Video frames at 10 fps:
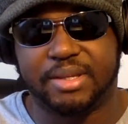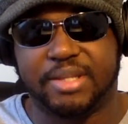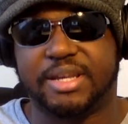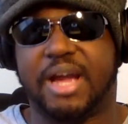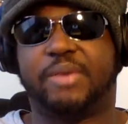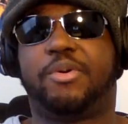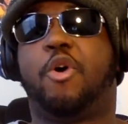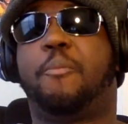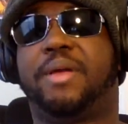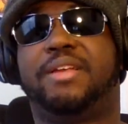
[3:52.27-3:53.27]
His eyes were
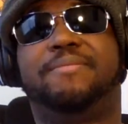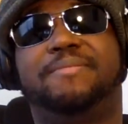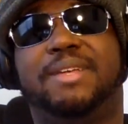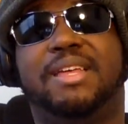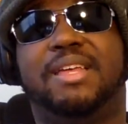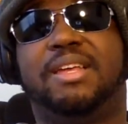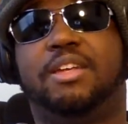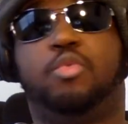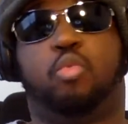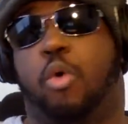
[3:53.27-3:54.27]
open.
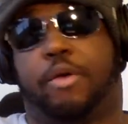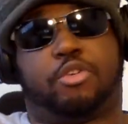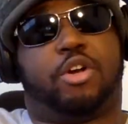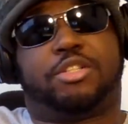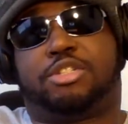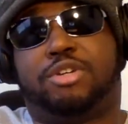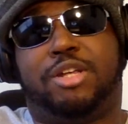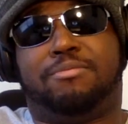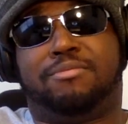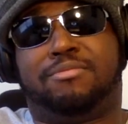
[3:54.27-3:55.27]
He just walked across the
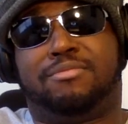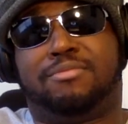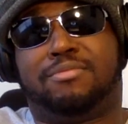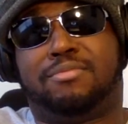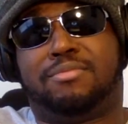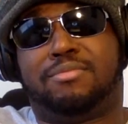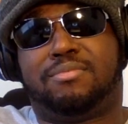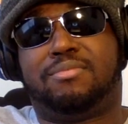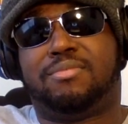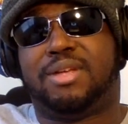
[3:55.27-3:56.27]
street.
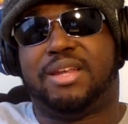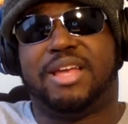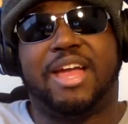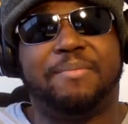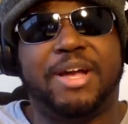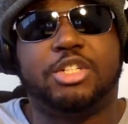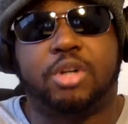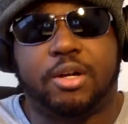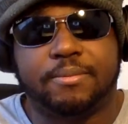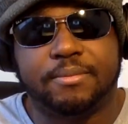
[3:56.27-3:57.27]
And he got hit by a
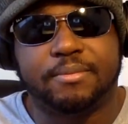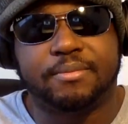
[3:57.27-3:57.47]
truck.